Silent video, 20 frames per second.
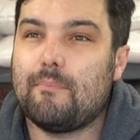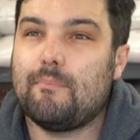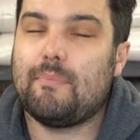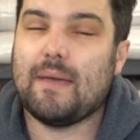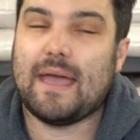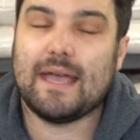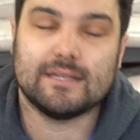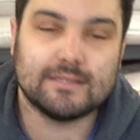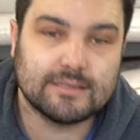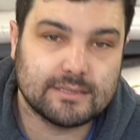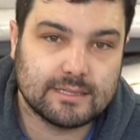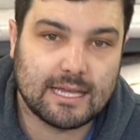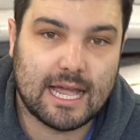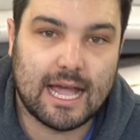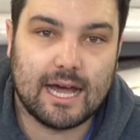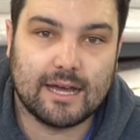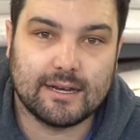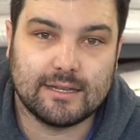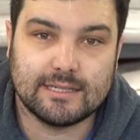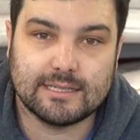best
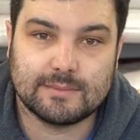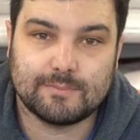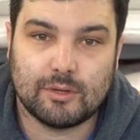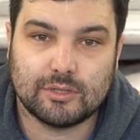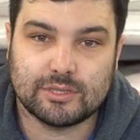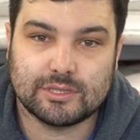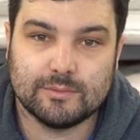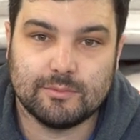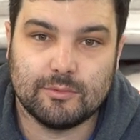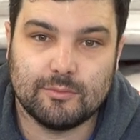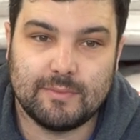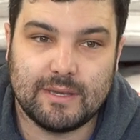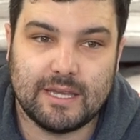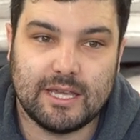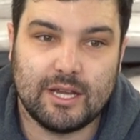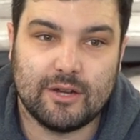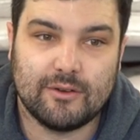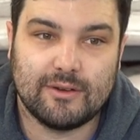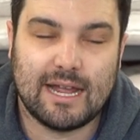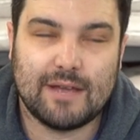out of this possible
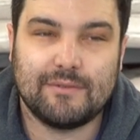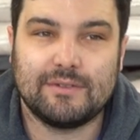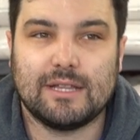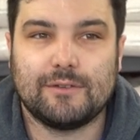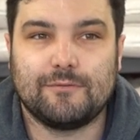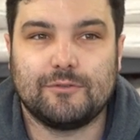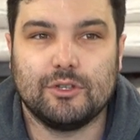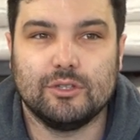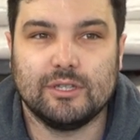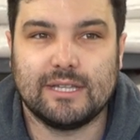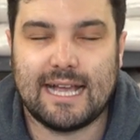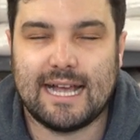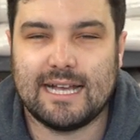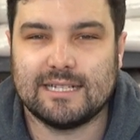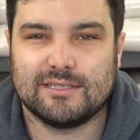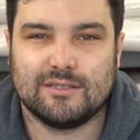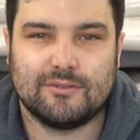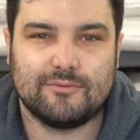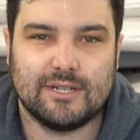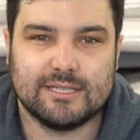beer, and having that ferulic
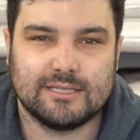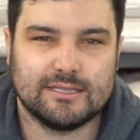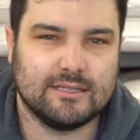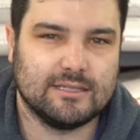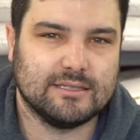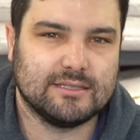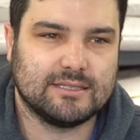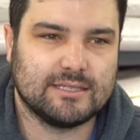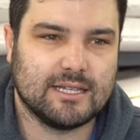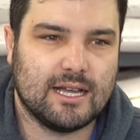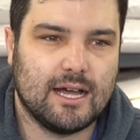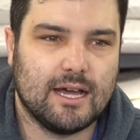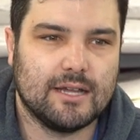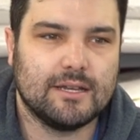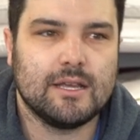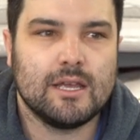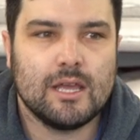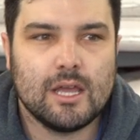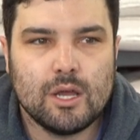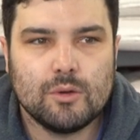acid rest at the start
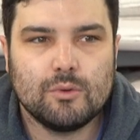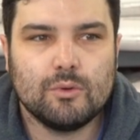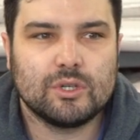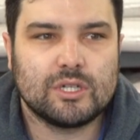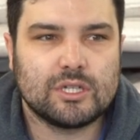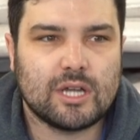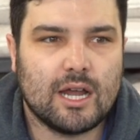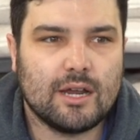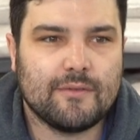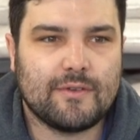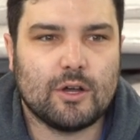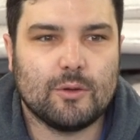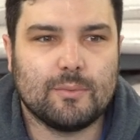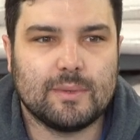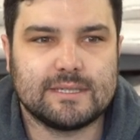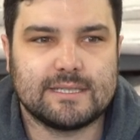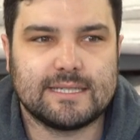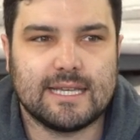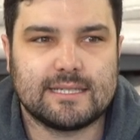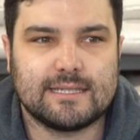will kind of help
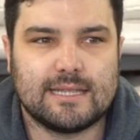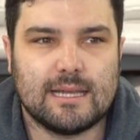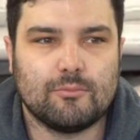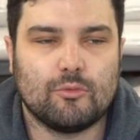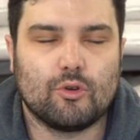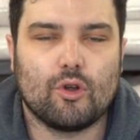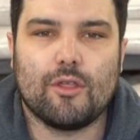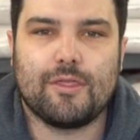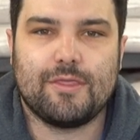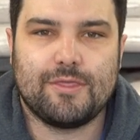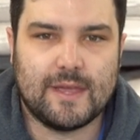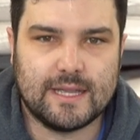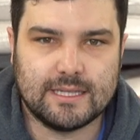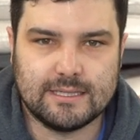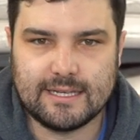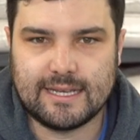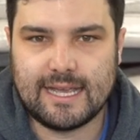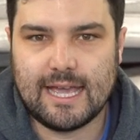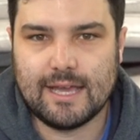us get to that more authentic